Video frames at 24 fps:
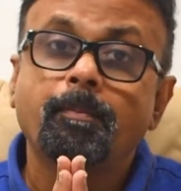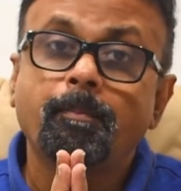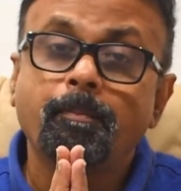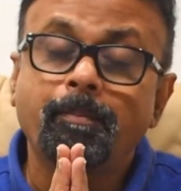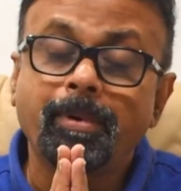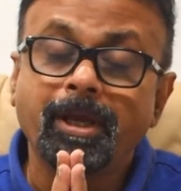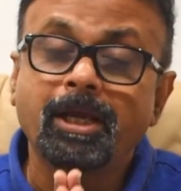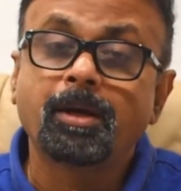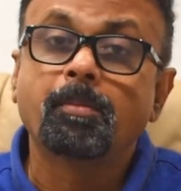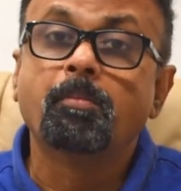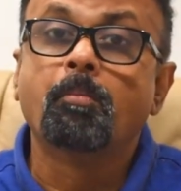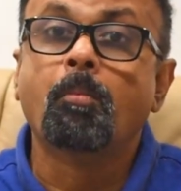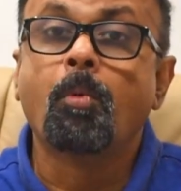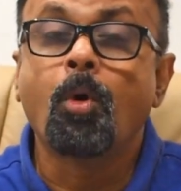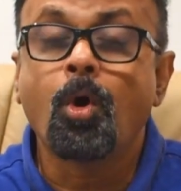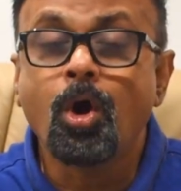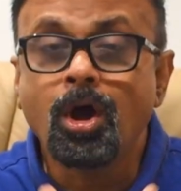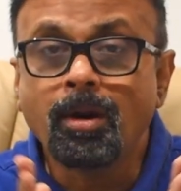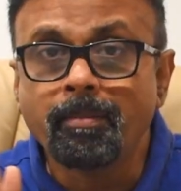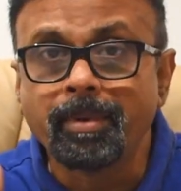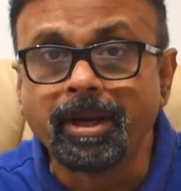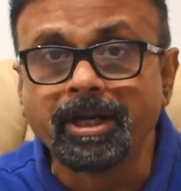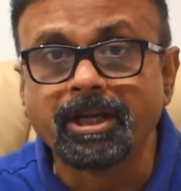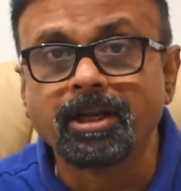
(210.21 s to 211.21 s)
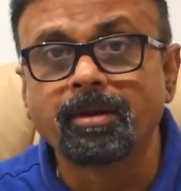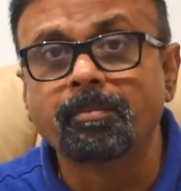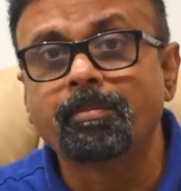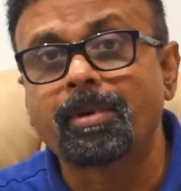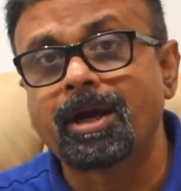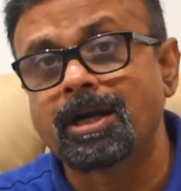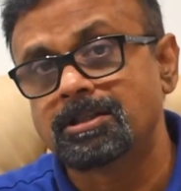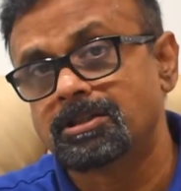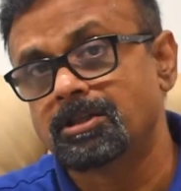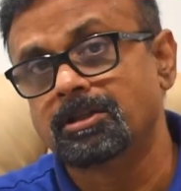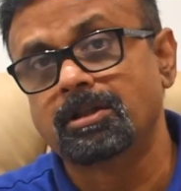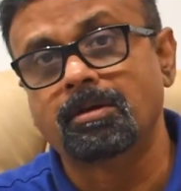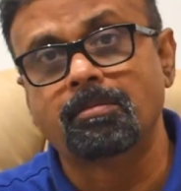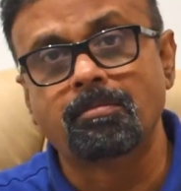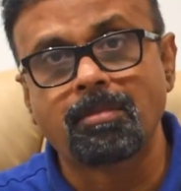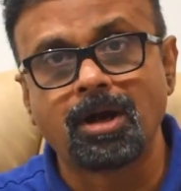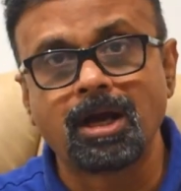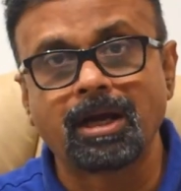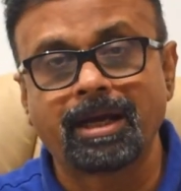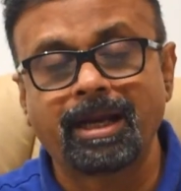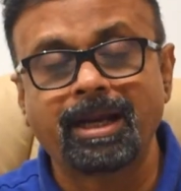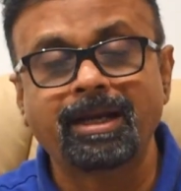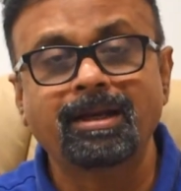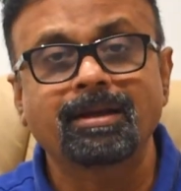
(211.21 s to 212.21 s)
pick more beaten parts of the
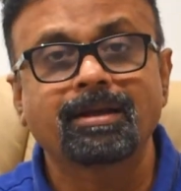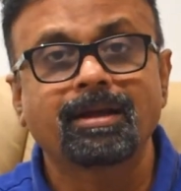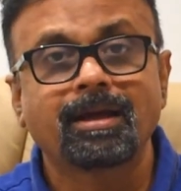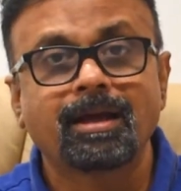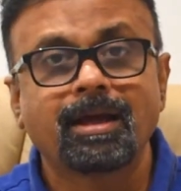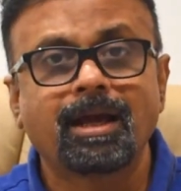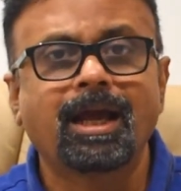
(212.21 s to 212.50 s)
market,